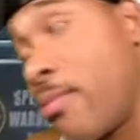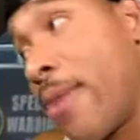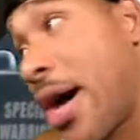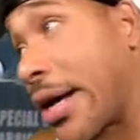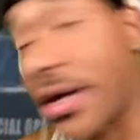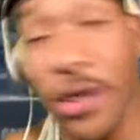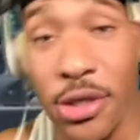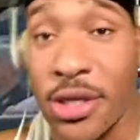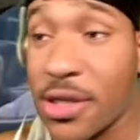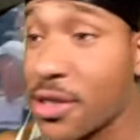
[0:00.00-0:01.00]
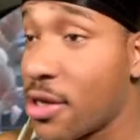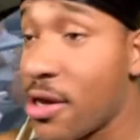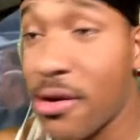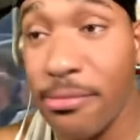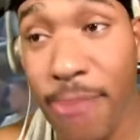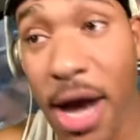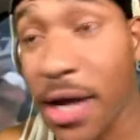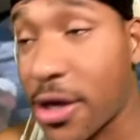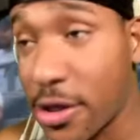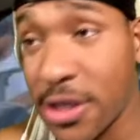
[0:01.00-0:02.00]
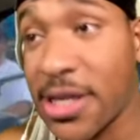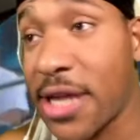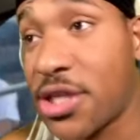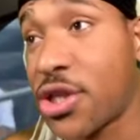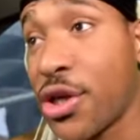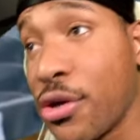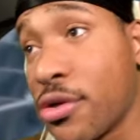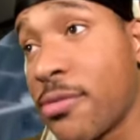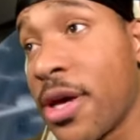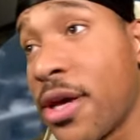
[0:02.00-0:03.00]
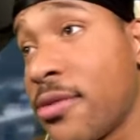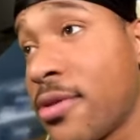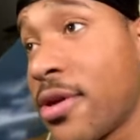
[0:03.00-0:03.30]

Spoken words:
My goodness, that's chills, man.